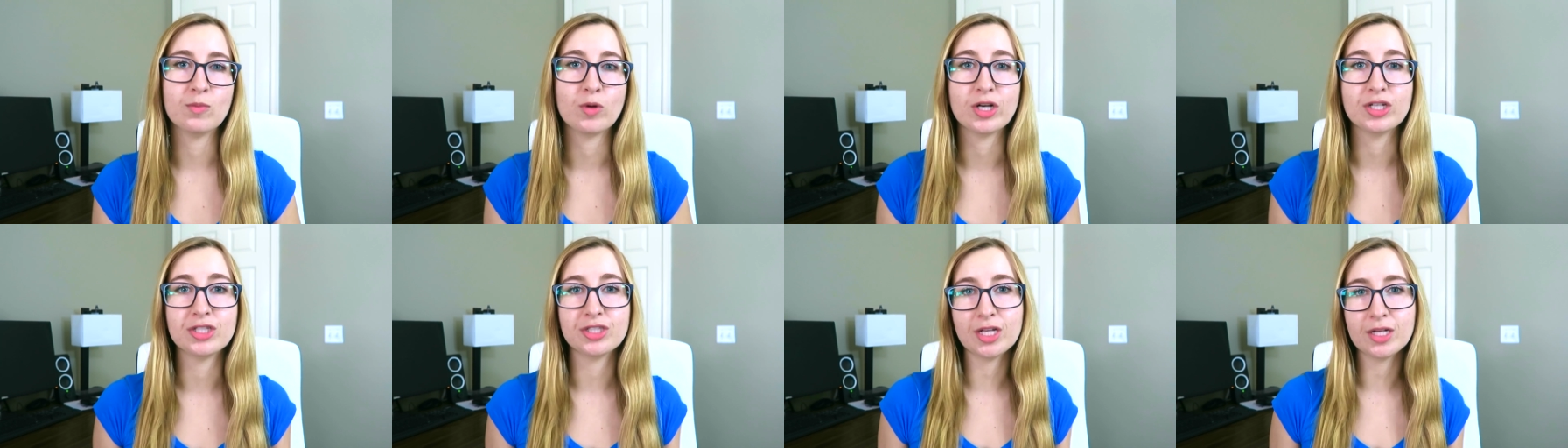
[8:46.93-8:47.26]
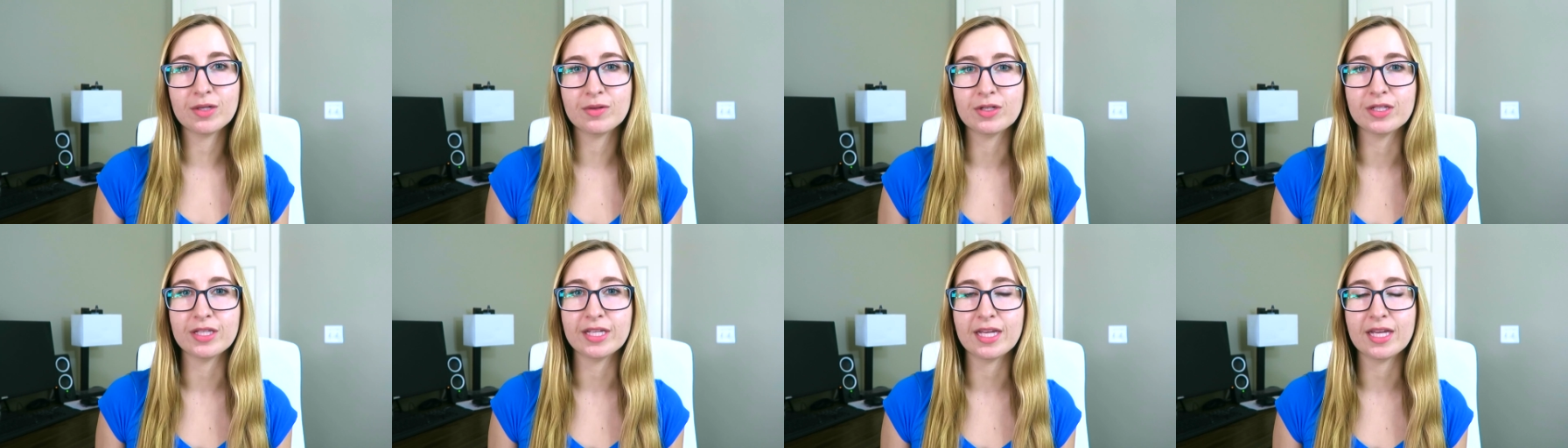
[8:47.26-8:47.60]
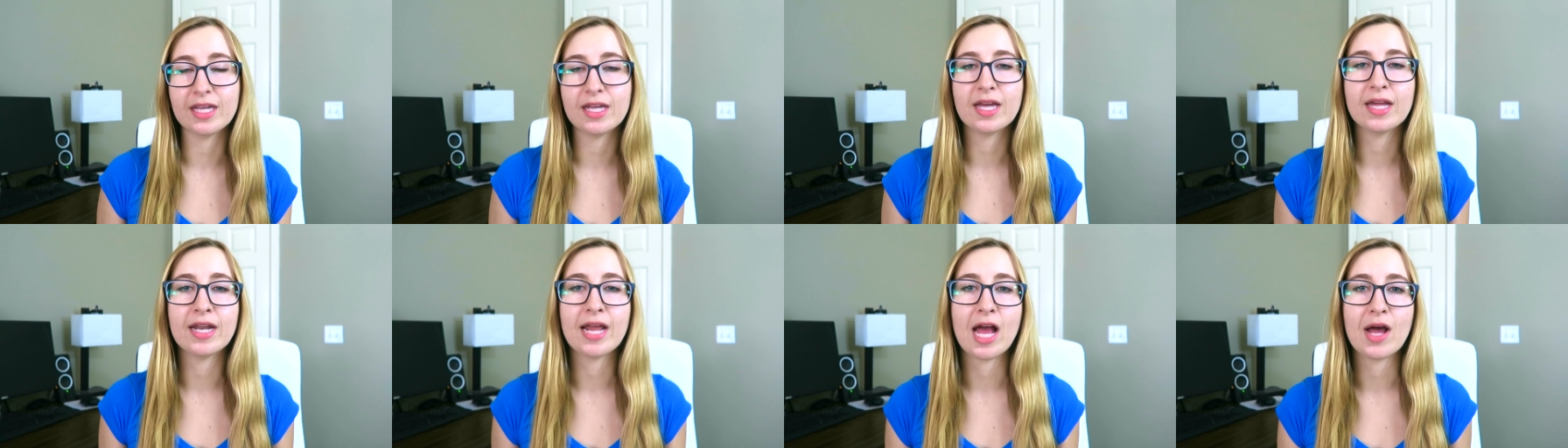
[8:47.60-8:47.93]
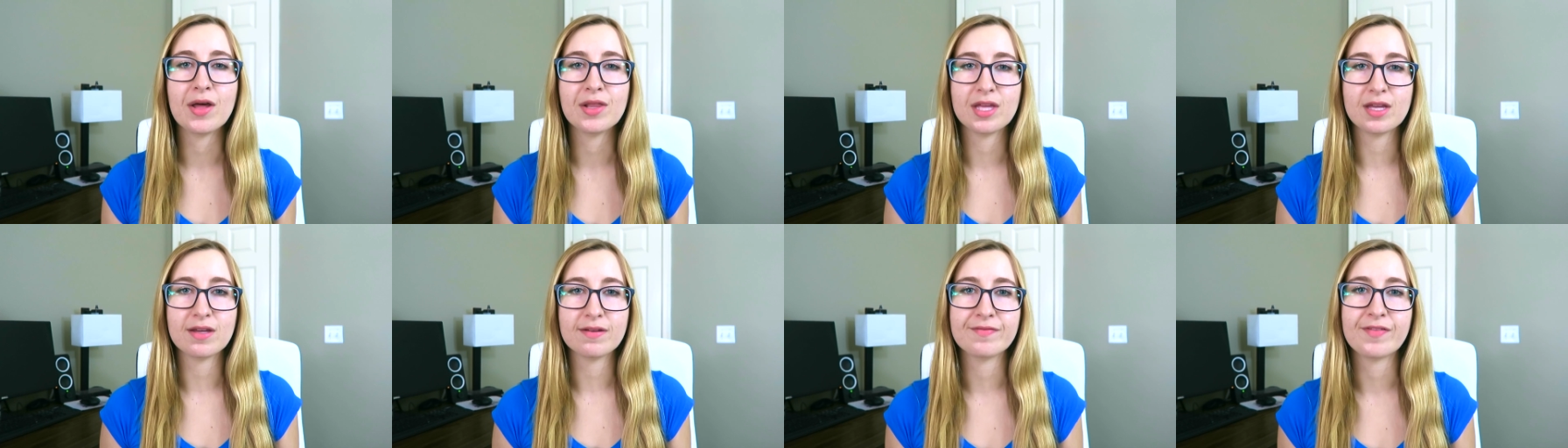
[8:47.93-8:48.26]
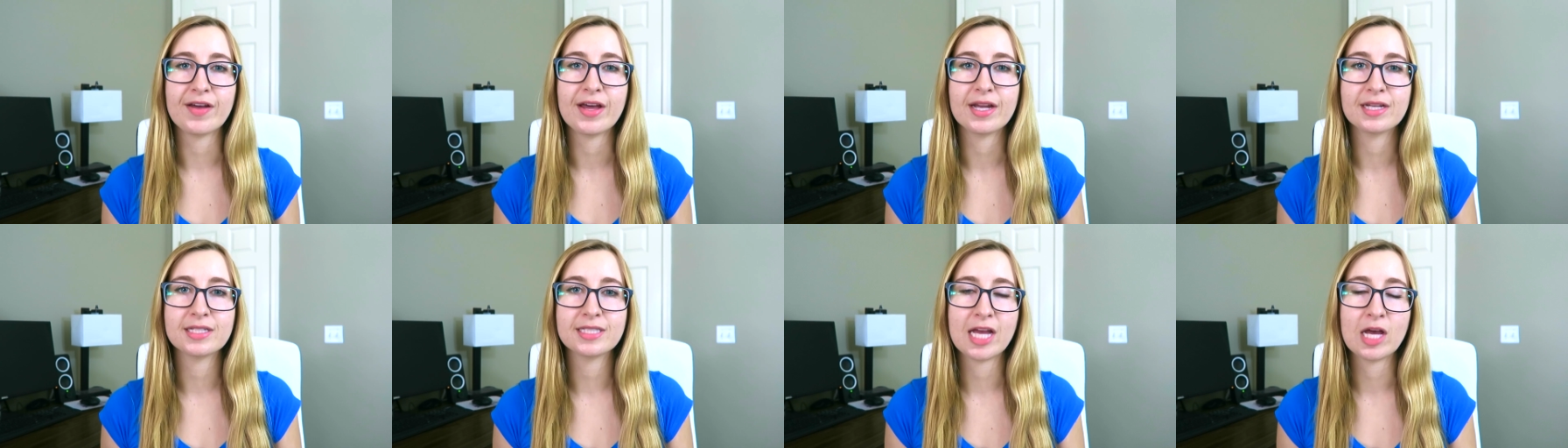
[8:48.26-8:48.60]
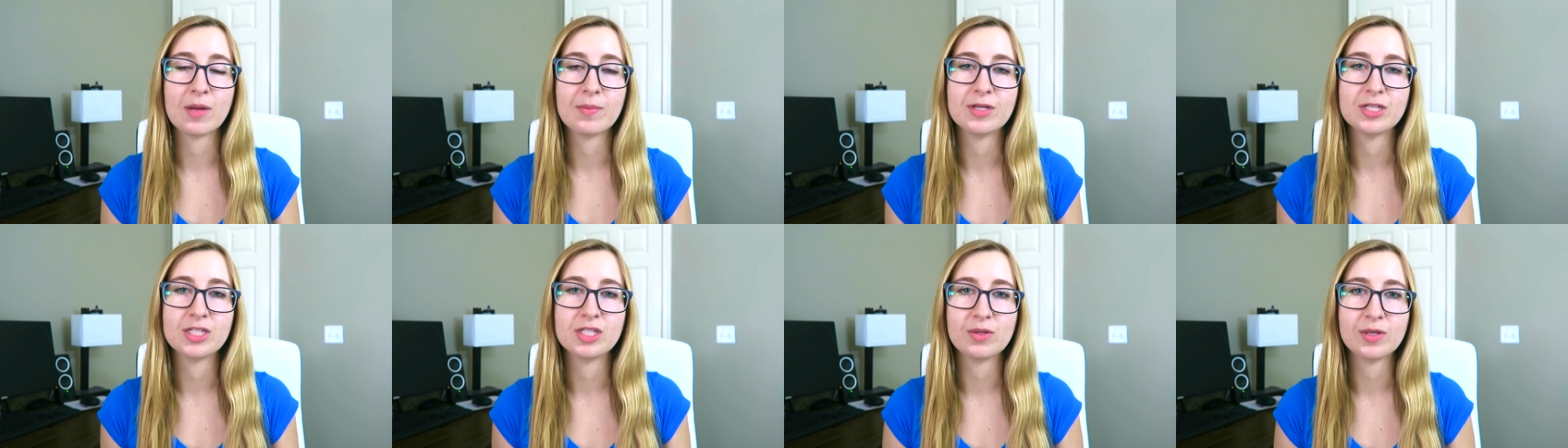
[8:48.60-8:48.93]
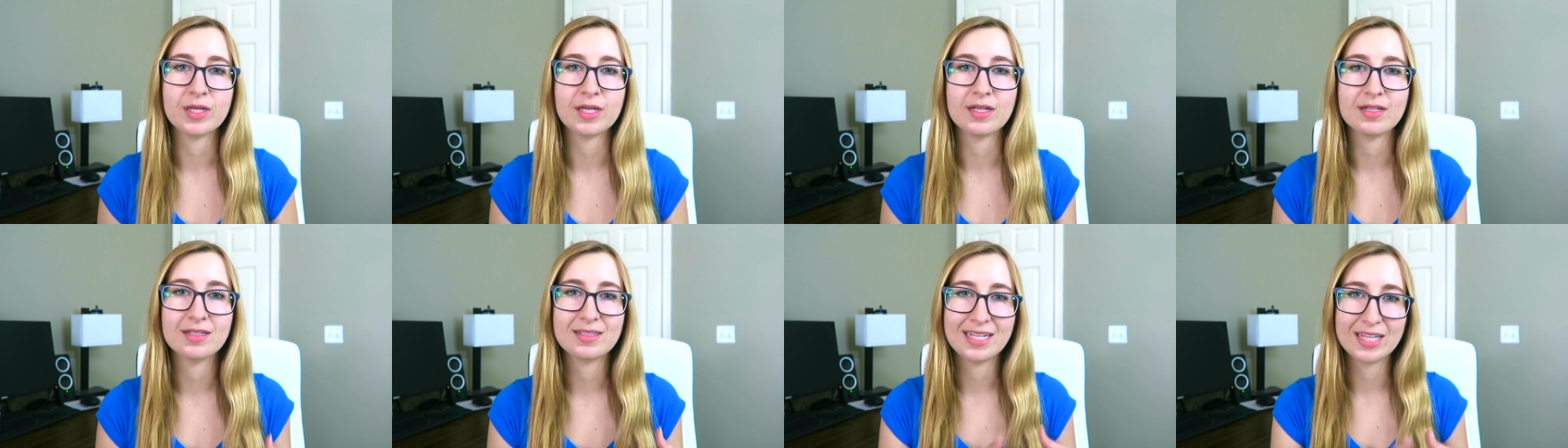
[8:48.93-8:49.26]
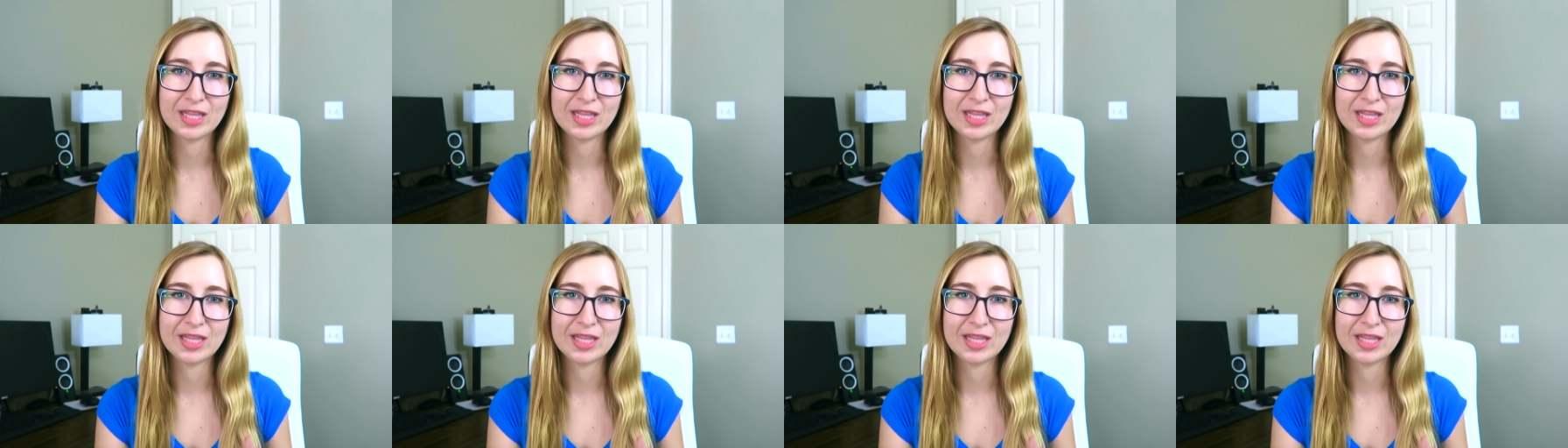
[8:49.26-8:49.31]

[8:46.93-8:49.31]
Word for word: more generally and how they affect how much you eat